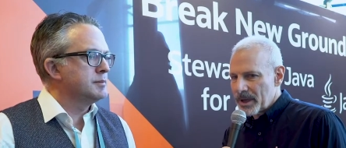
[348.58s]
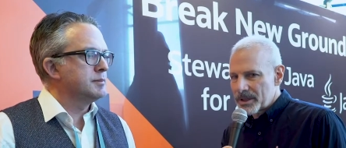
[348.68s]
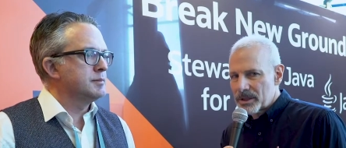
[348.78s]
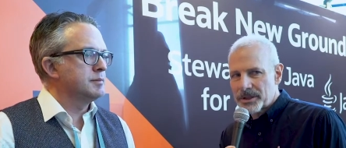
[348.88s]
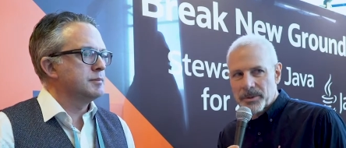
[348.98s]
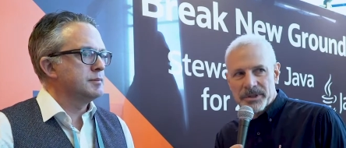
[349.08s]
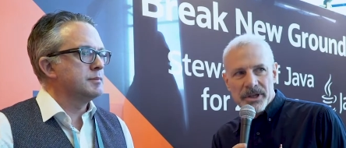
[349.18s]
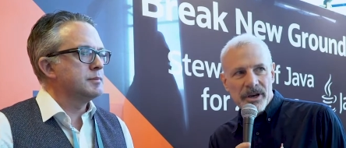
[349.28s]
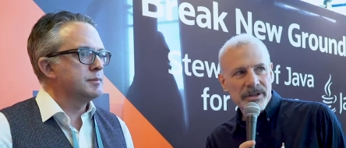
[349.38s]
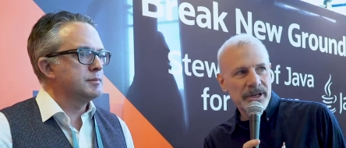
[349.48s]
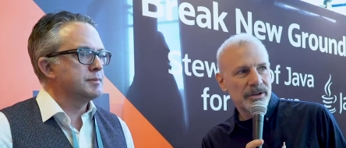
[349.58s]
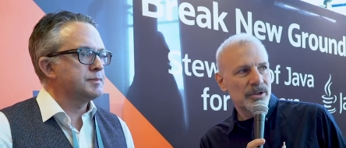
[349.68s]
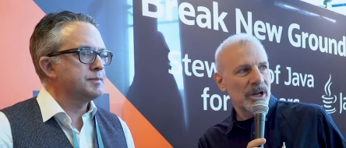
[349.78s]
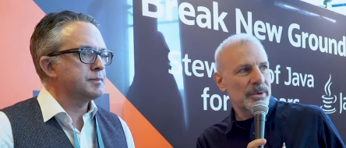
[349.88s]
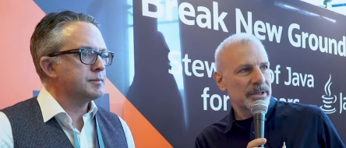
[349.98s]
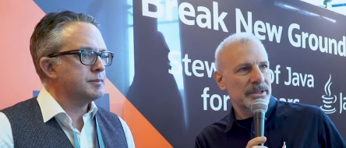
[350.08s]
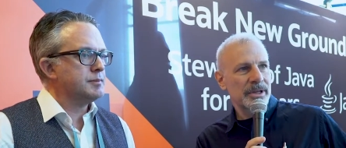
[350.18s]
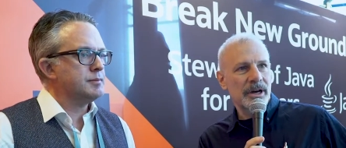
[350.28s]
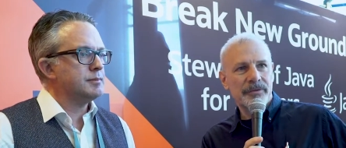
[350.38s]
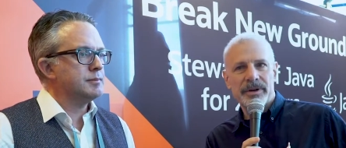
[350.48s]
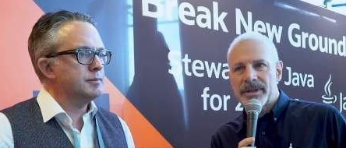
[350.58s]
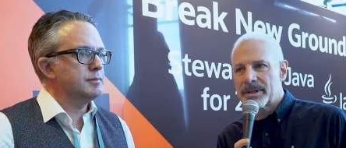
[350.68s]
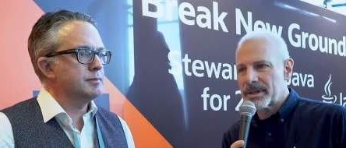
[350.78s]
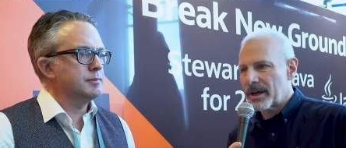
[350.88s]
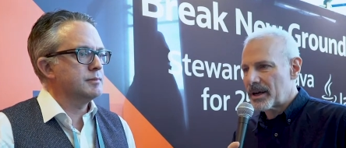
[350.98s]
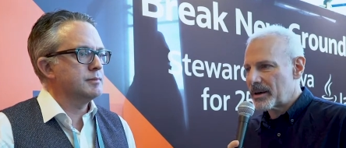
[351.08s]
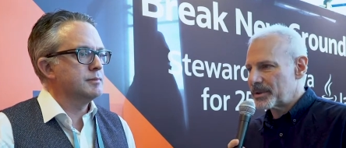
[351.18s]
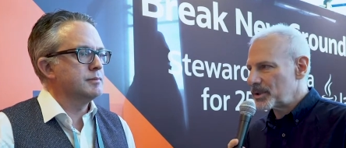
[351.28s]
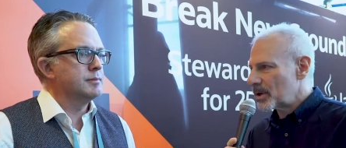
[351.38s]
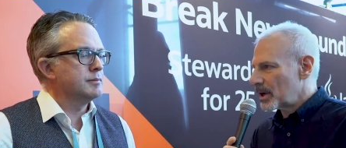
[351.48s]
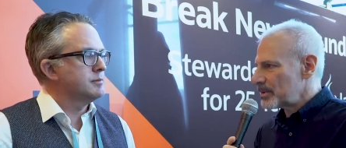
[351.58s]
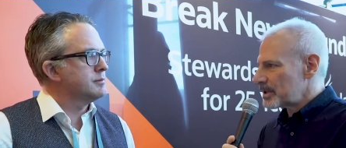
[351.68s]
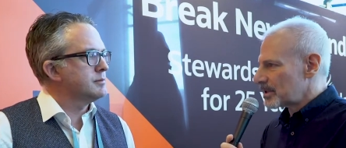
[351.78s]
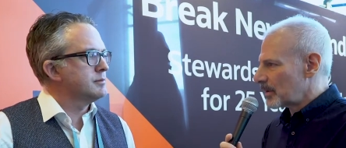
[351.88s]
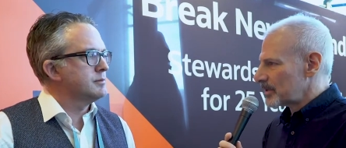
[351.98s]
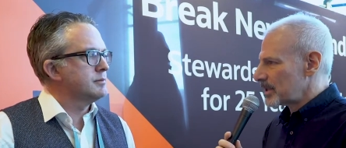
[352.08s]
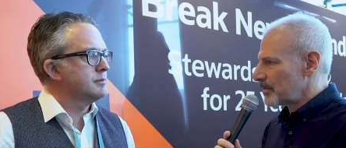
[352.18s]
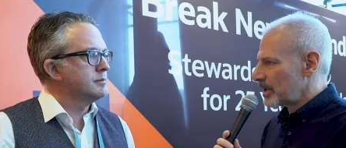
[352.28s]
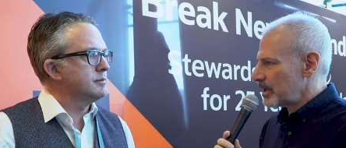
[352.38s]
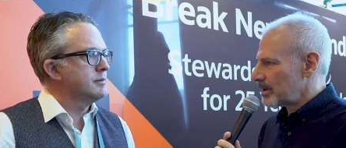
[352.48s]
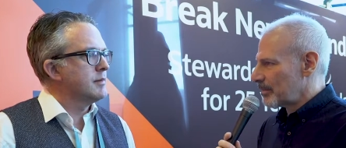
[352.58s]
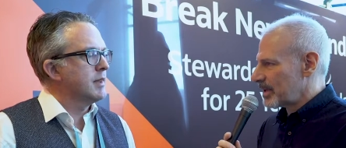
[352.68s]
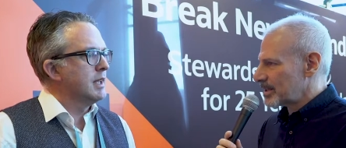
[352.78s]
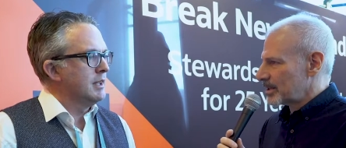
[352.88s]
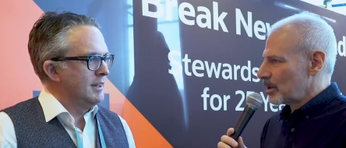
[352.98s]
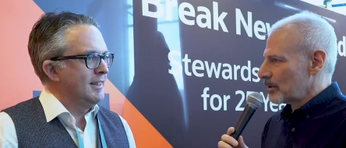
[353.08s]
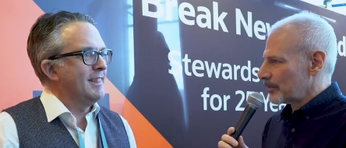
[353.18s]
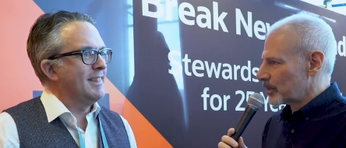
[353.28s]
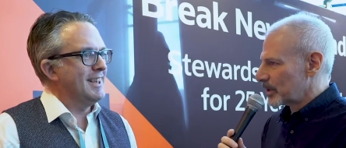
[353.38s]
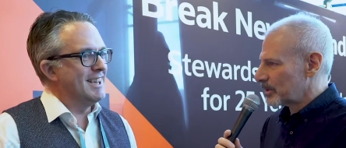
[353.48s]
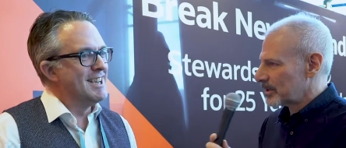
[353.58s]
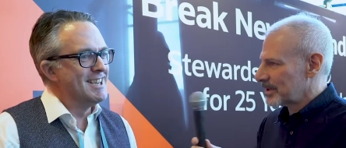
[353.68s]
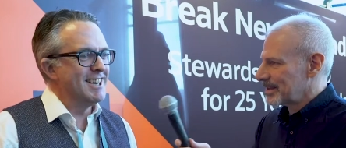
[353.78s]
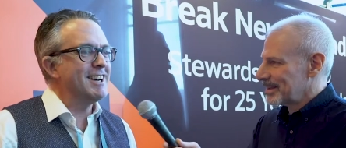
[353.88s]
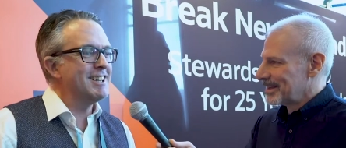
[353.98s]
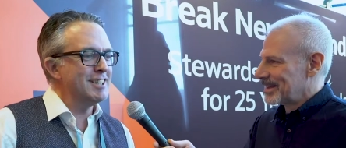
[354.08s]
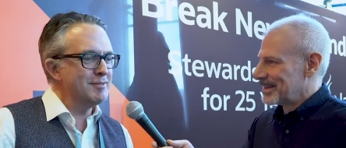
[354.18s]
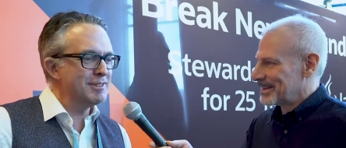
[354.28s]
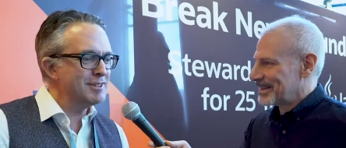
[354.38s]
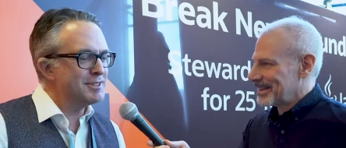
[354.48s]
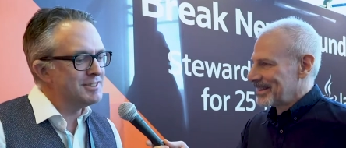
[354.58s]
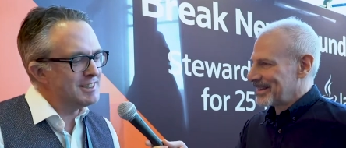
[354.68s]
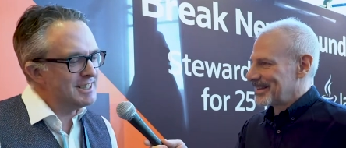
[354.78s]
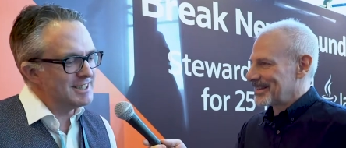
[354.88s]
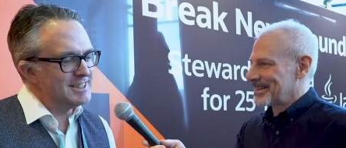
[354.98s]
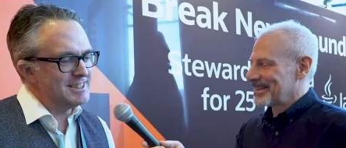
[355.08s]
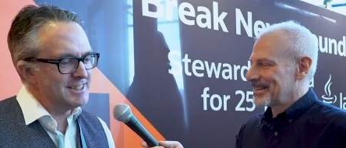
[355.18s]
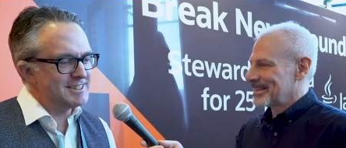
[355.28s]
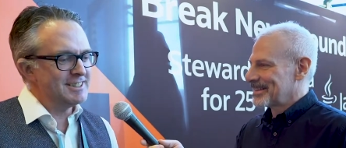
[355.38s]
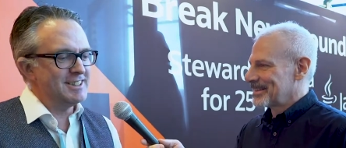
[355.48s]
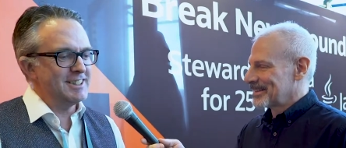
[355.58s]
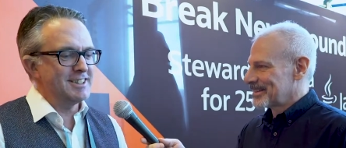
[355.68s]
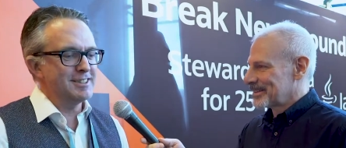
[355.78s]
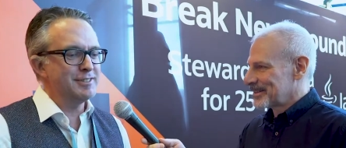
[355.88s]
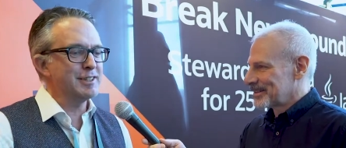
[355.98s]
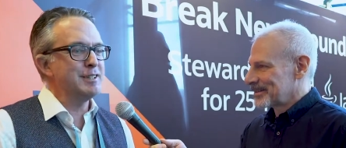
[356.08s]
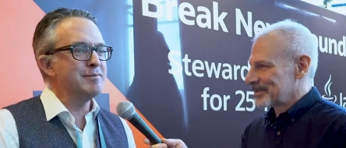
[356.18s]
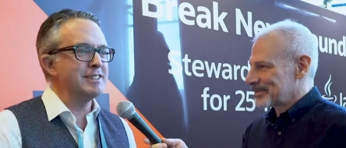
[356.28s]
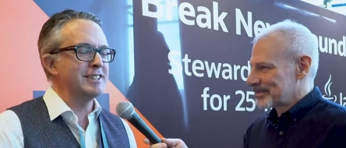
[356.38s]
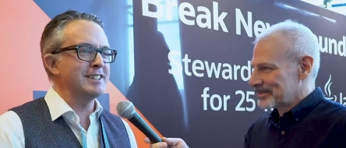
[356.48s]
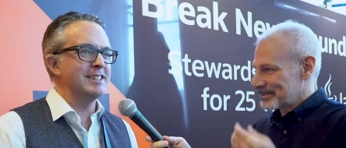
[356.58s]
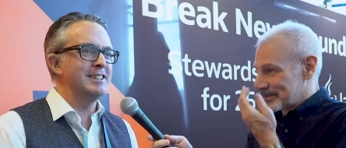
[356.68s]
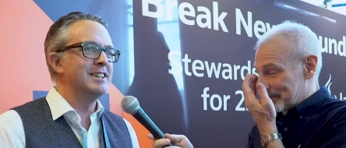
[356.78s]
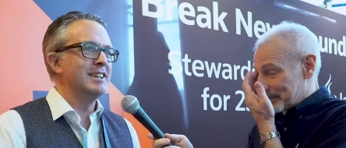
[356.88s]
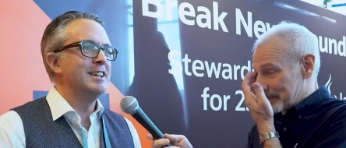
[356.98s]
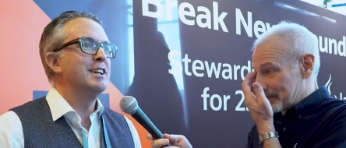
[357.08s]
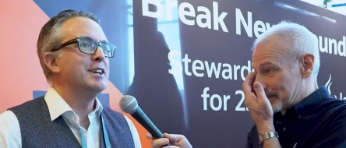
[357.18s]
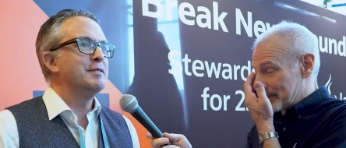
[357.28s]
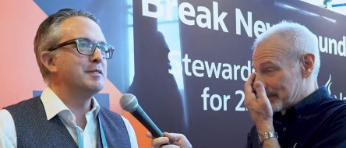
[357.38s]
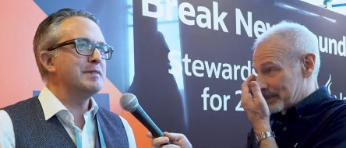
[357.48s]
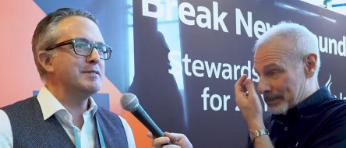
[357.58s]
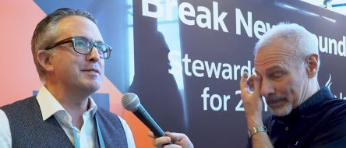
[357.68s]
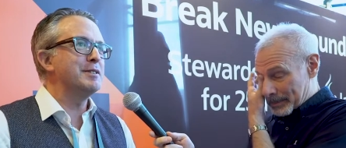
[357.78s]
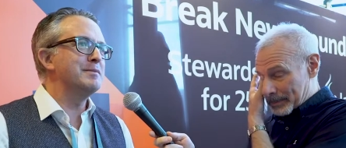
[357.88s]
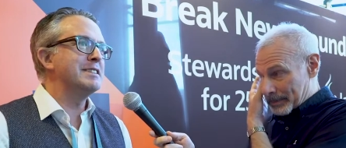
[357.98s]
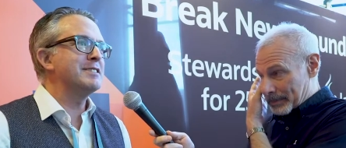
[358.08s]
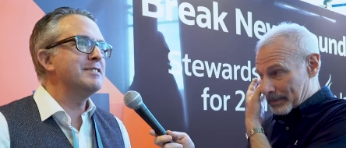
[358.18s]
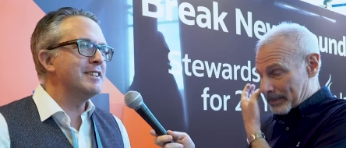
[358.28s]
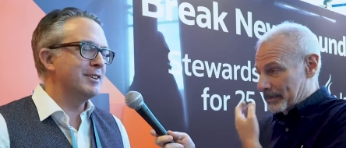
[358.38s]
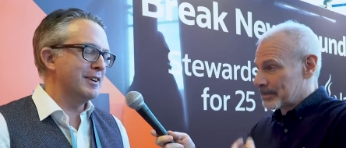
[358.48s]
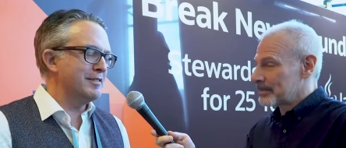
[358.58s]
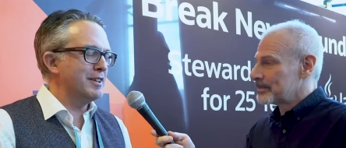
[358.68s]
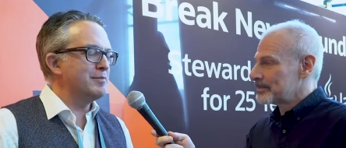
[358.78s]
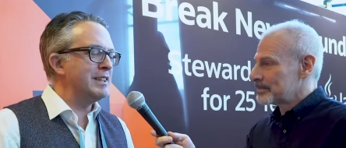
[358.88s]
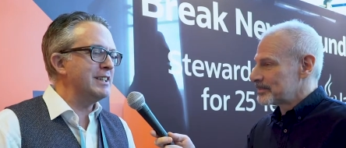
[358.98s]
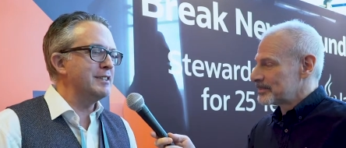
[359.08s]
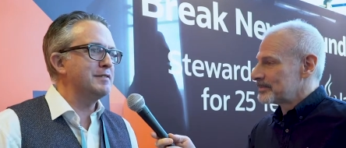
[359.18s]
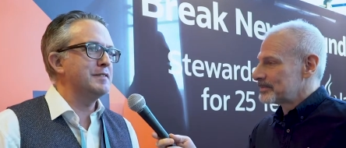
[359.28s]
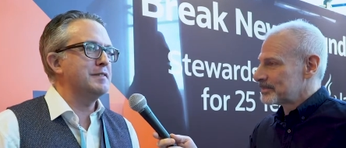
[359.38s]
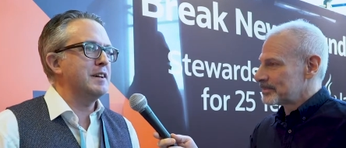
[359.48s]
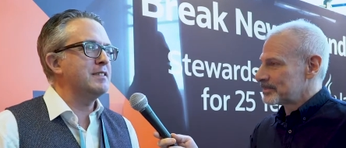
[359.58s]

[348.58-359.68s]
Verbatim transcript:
Speaker 1: So let's switch gears here and talk about this conference. Uh, do you come to this conference every year? I mean, it's local for you.
Speaker 2: I am local, and yes, I, I do come when uh, when people want me to. No, I've, I've been here, f I